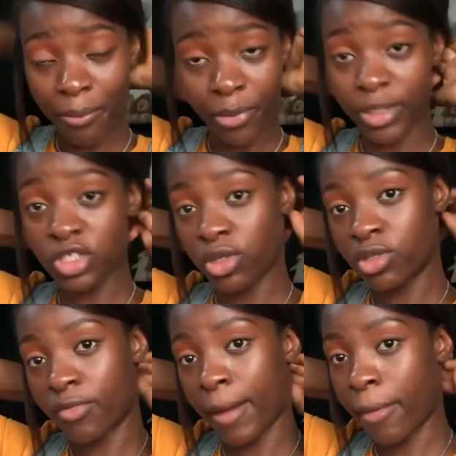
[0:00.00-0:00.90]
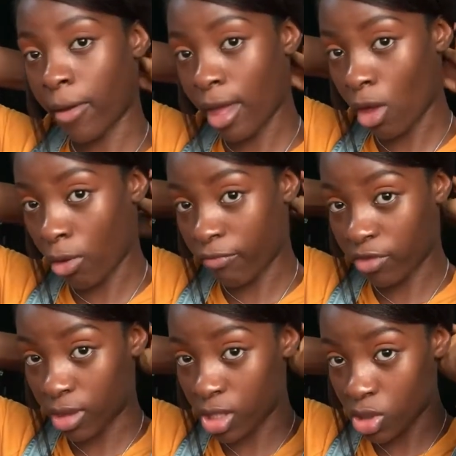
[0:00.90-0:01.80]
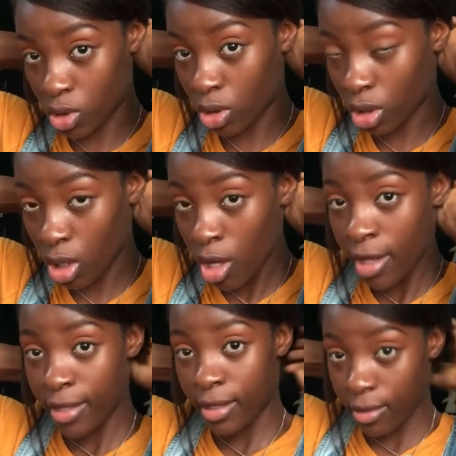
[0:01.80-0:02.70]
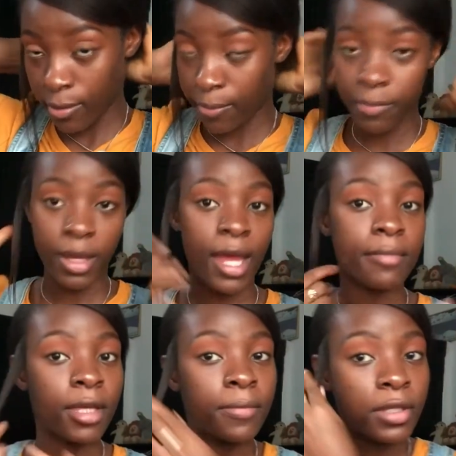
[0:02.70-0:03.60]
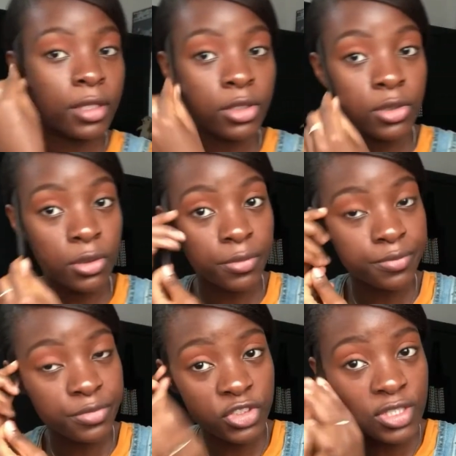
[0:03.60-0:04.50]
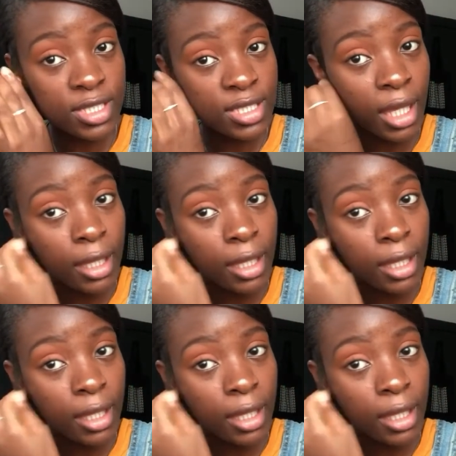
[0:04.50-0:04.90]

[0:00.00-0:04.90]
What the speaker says: We're just going to wrap our hair up for this look, and maybe, you know, just